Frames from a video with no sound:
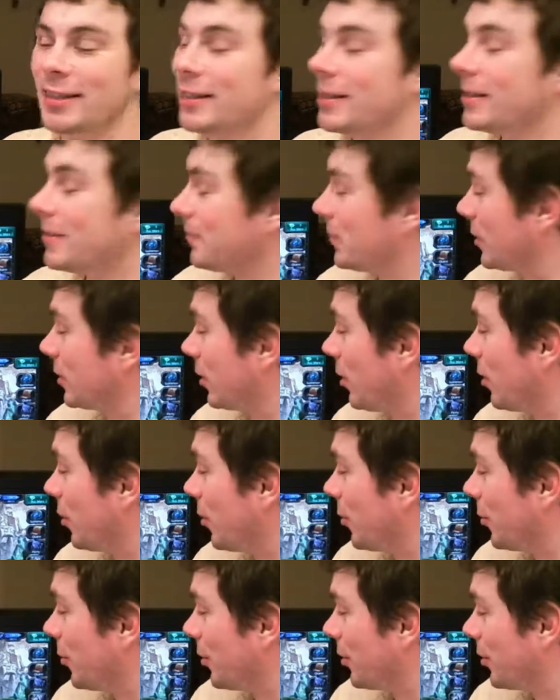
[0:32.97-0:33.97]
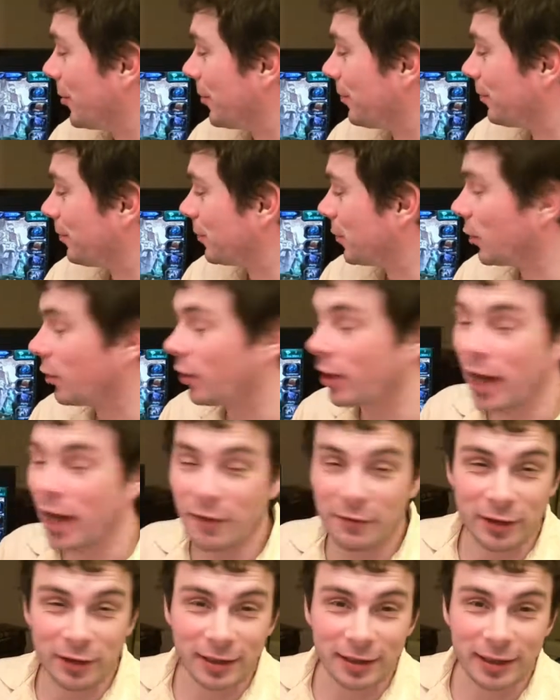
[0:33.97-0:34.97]
so you're gonna
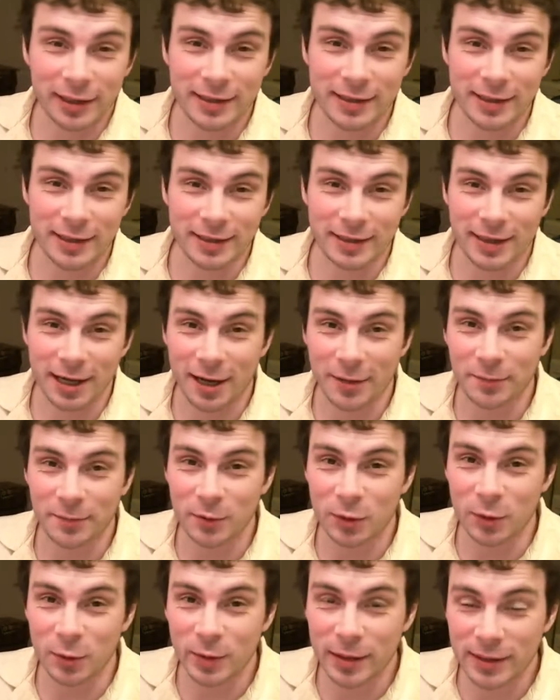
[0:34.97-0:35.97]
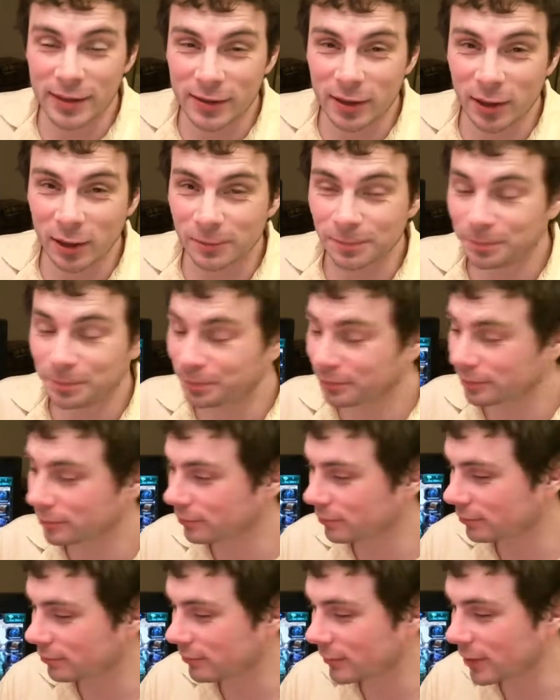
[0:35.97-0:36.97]
have an easier time doing so.
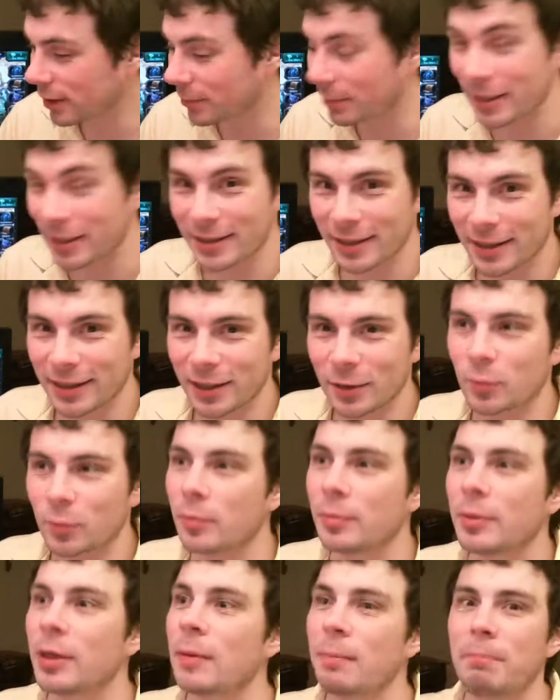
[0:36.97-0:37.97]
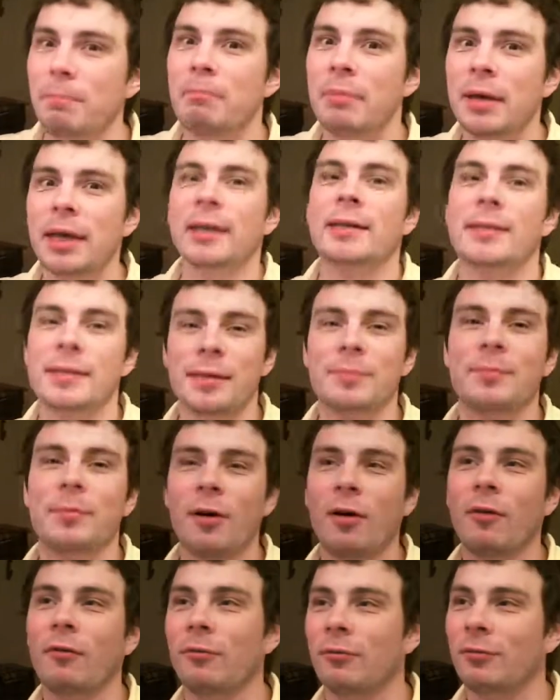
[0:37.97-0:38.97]
Basically, it will be a big zip
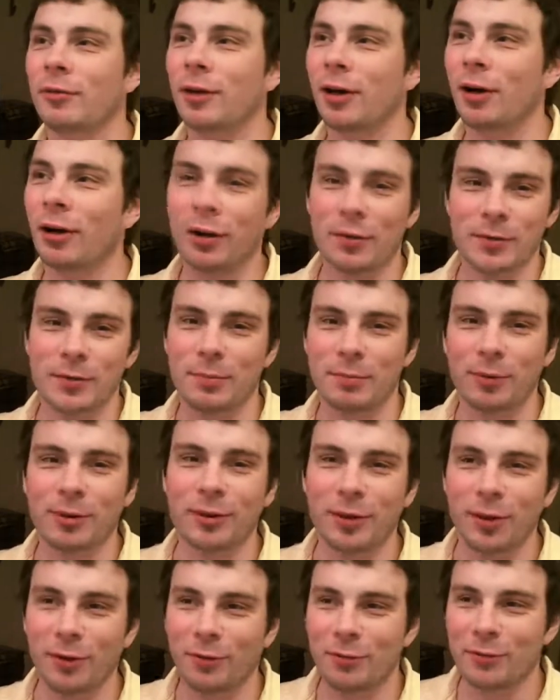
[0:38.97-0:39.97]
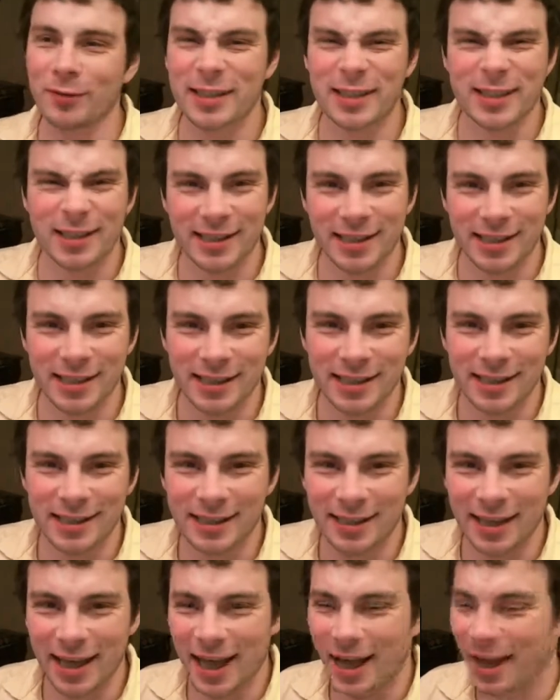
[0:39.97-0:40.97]
of out of the bottle of skill.
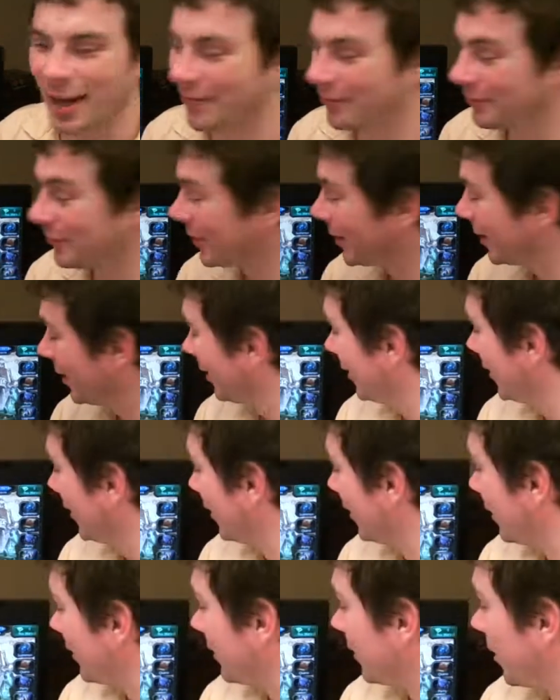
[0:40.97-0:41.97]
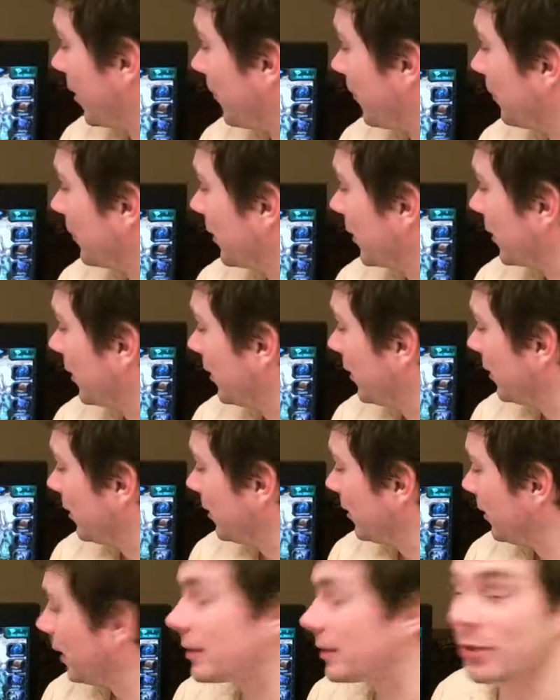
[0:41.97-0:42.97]
Yeah. So
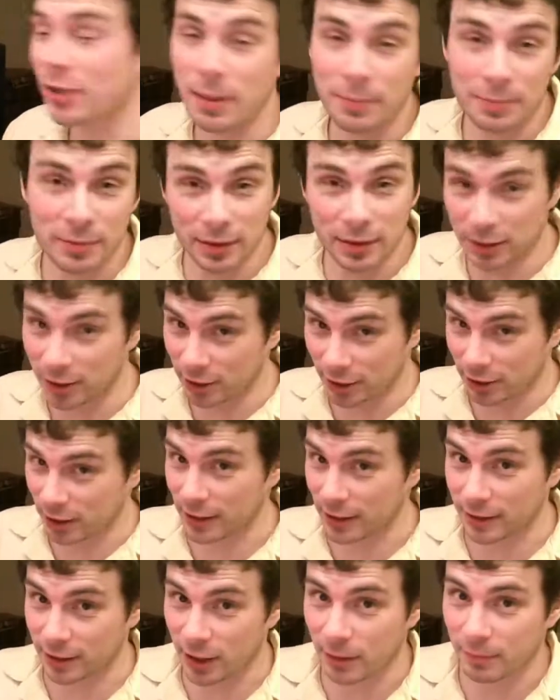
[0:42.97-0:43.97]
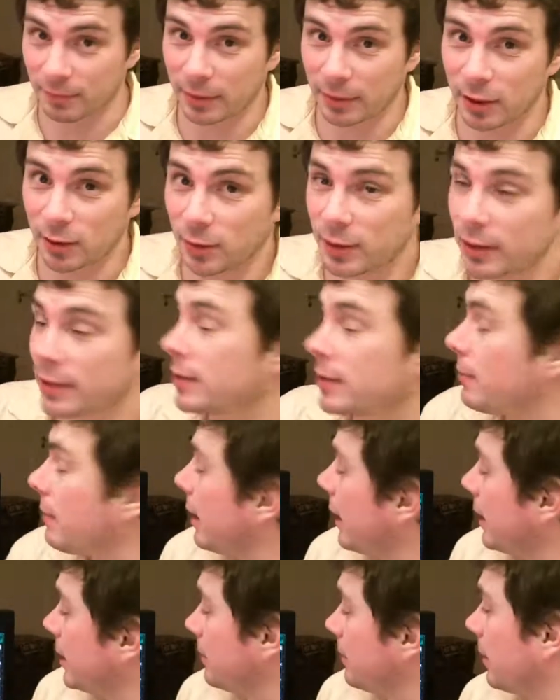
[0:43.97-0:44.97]
let's just jump into it. The
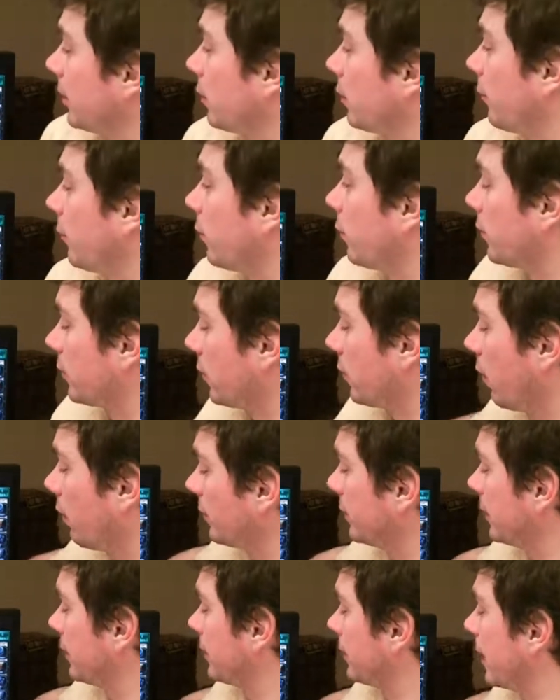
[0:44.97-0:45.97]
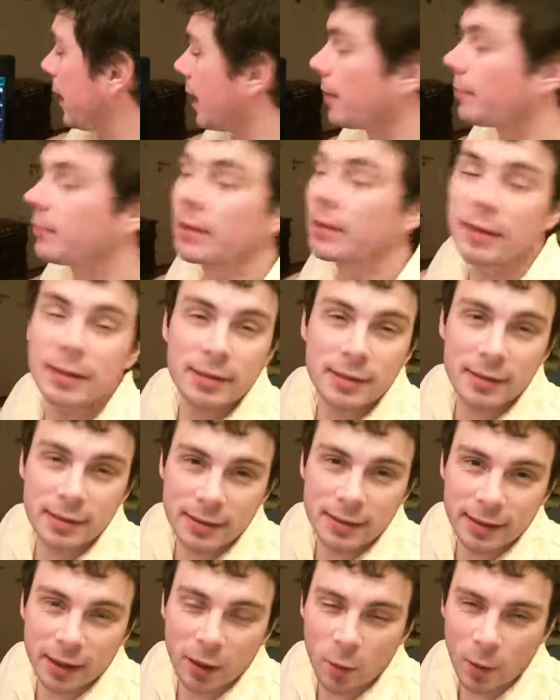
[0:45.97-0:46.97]
main aspect, of course, of this game
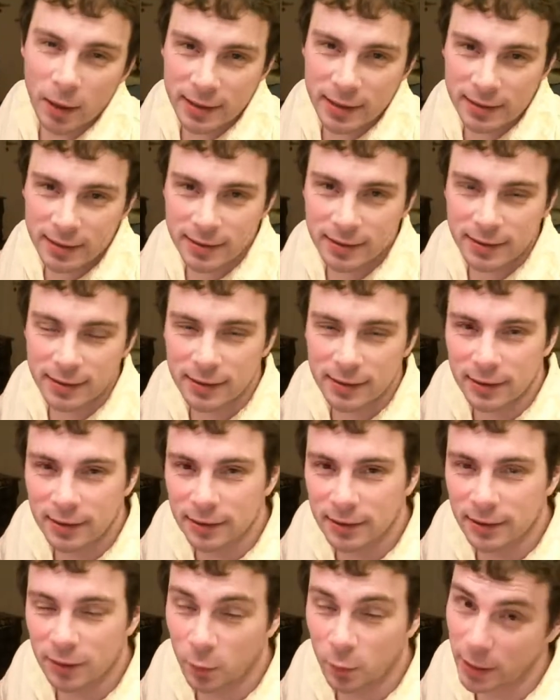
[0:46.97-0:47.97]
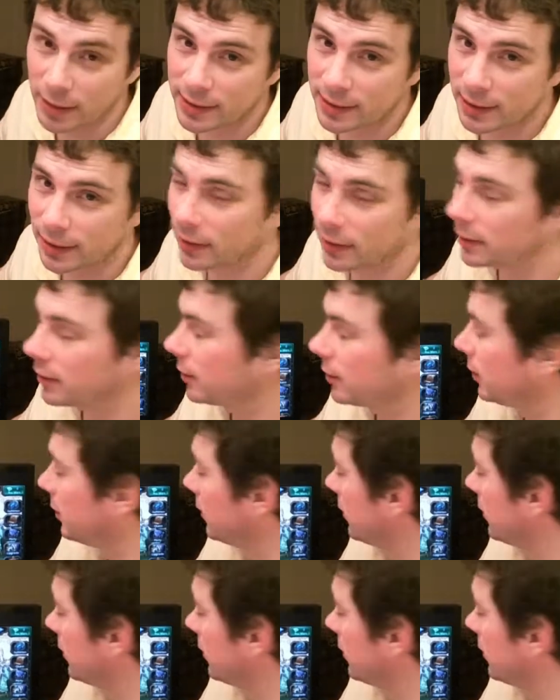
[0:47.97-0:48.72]
is the questing in the